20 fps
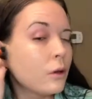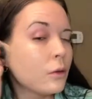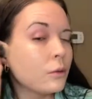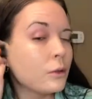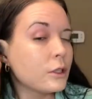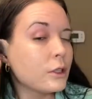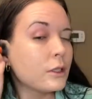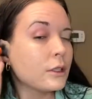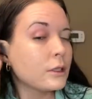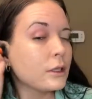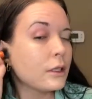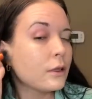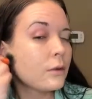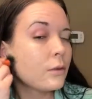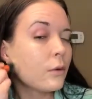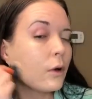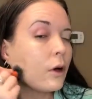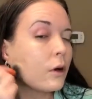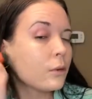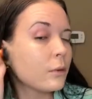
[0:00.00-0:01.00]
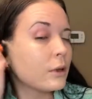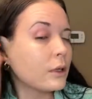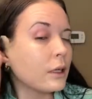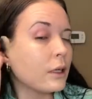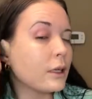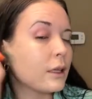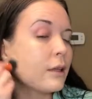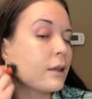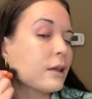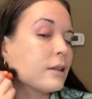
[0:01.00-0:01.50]
Which there's nothing wrong with
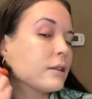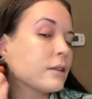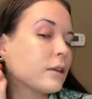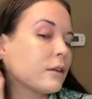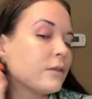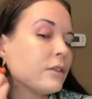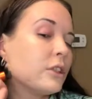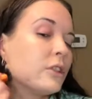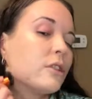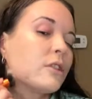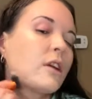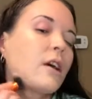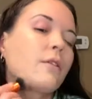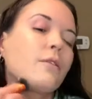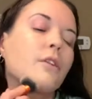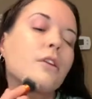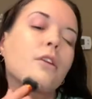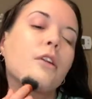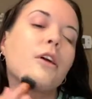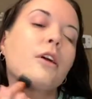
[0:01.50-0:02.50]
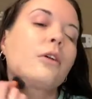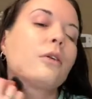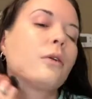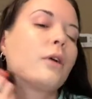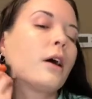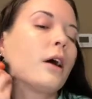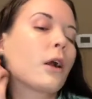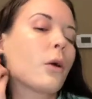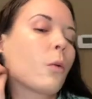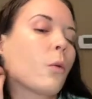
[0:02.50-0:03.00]
any of that stuff, you just have to know
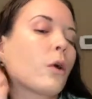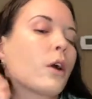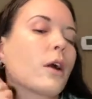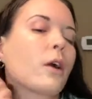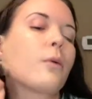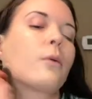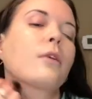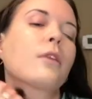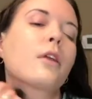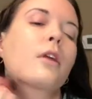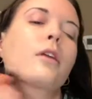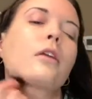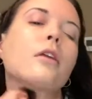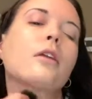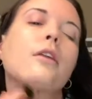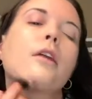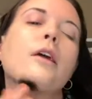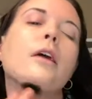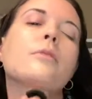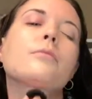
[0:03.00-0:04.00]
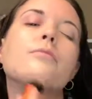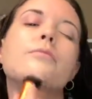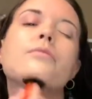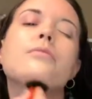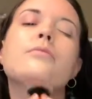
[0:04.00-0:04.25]
how to work with it, you know?